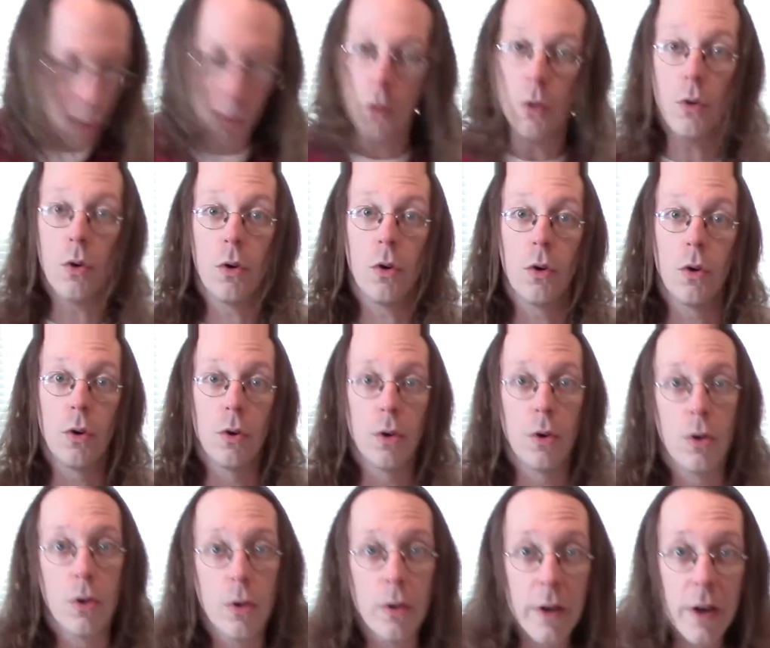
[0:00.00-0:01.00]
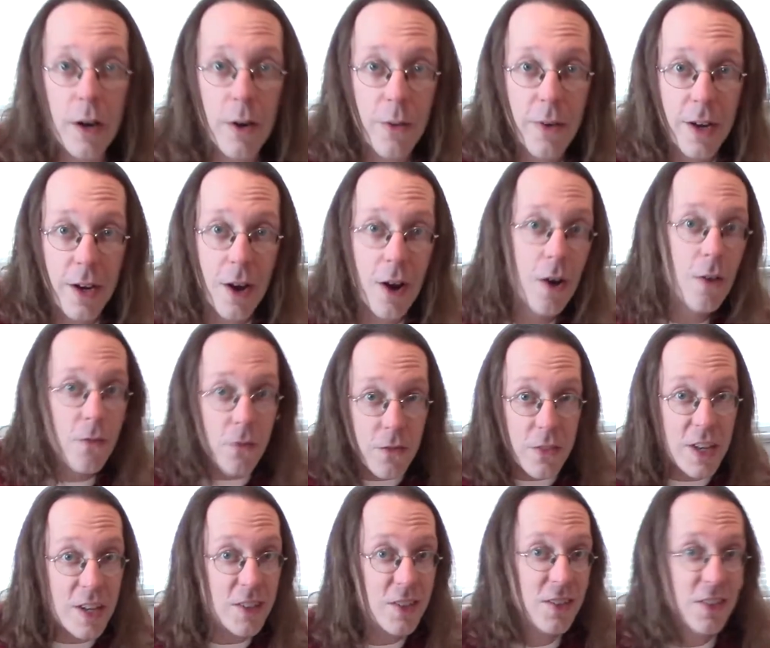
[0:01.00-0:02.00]
Oh, here we go.
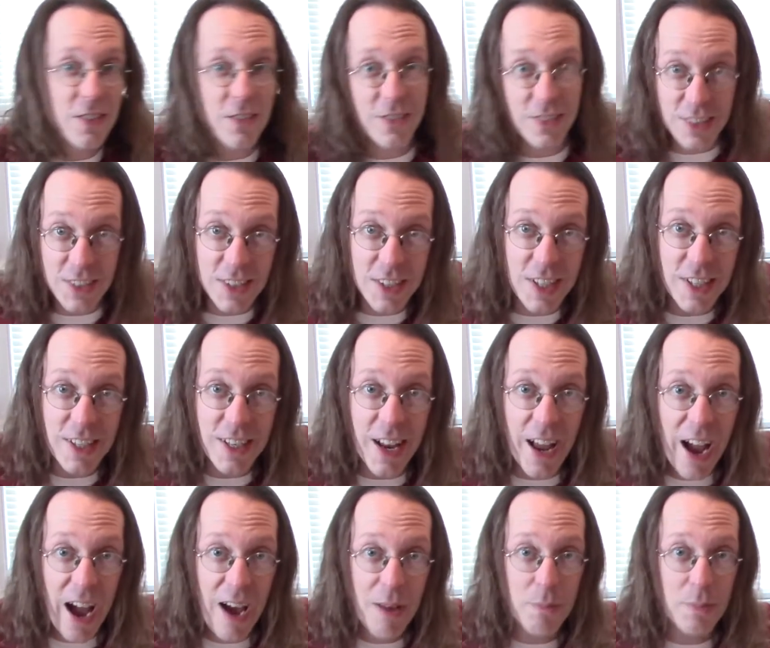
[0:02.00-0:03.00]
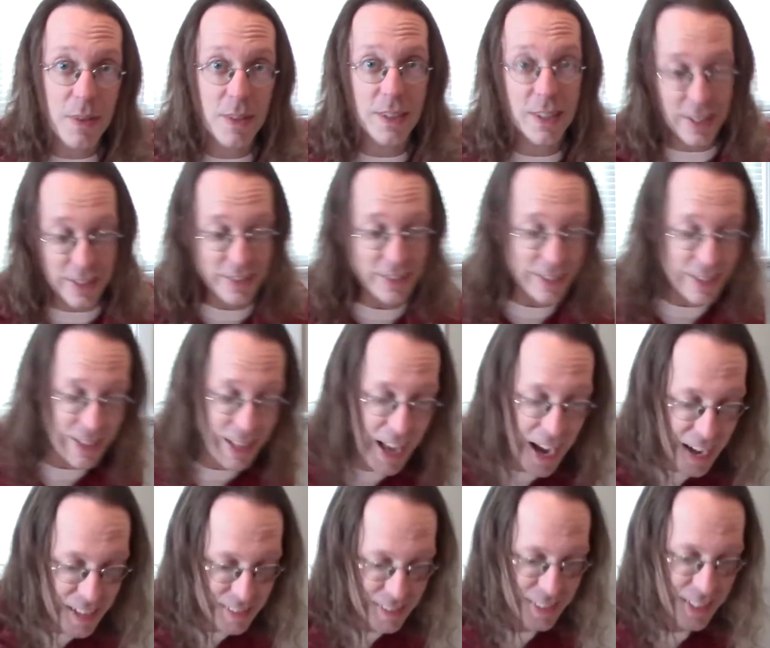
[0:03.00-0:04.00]
This didn't happen in the
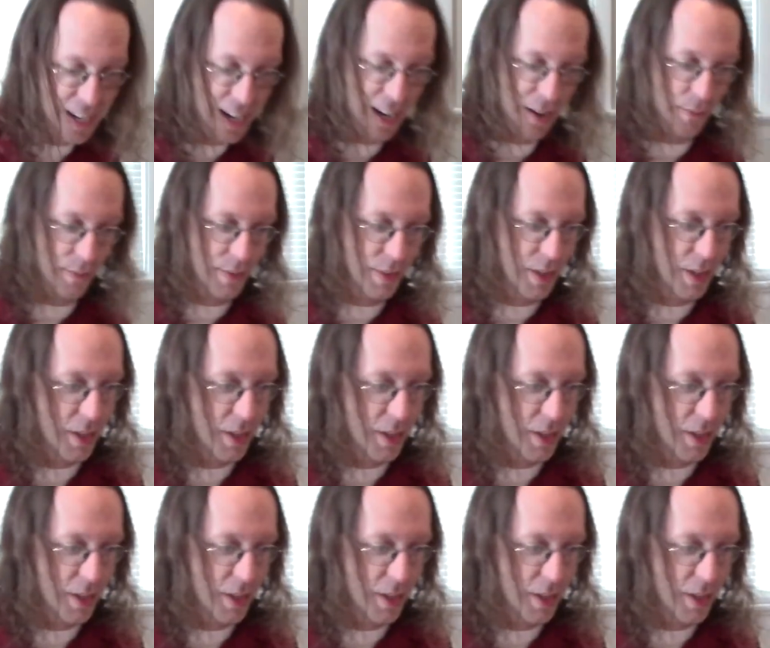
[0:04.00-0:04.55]
last game.